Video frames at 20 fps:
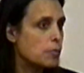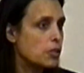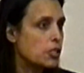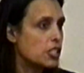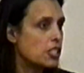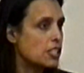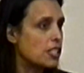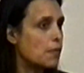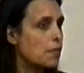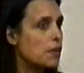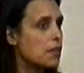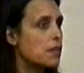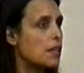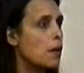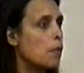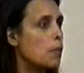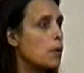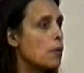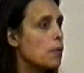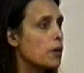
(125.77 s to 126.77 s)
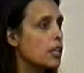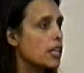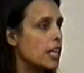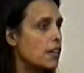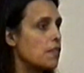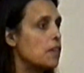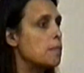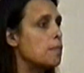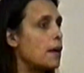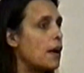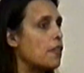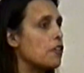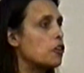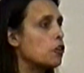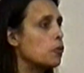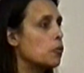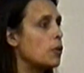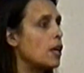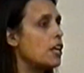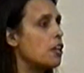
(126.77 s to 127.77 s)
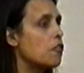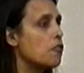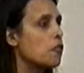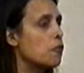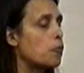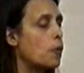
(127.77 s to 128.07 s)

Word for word: which is something that we were given by the Creator